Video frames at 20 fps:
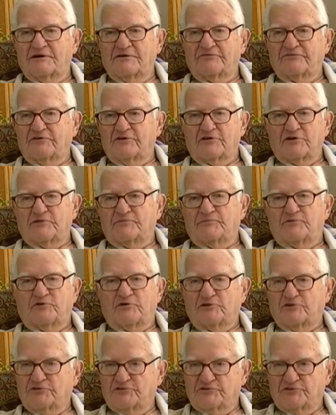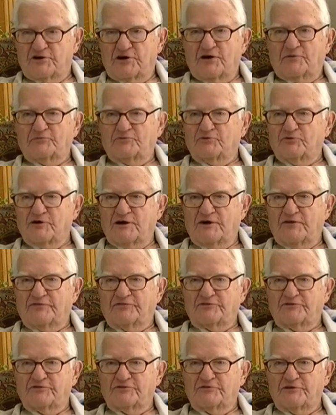very important job you have
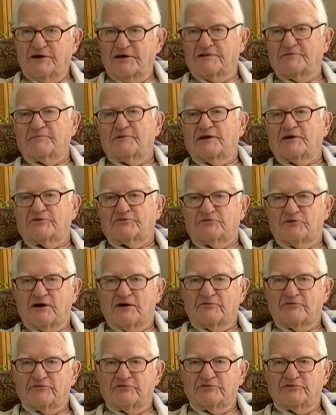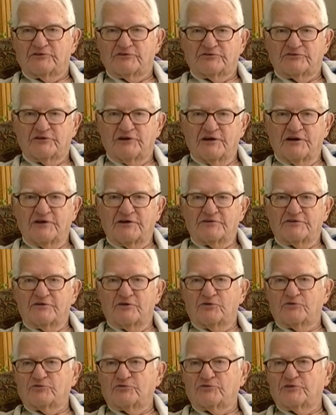to do." Handed back his rifle and says,
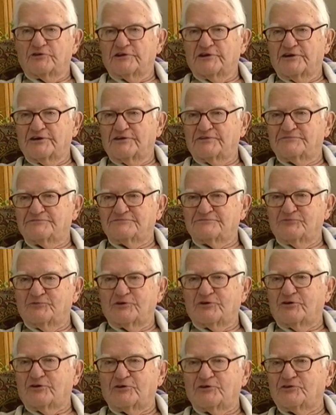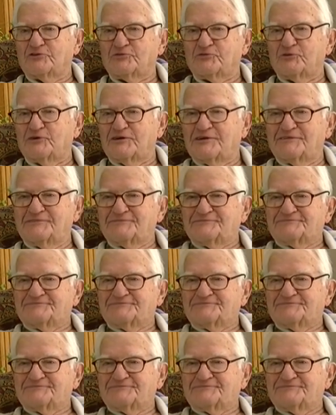"Don't do it again." Went on his way.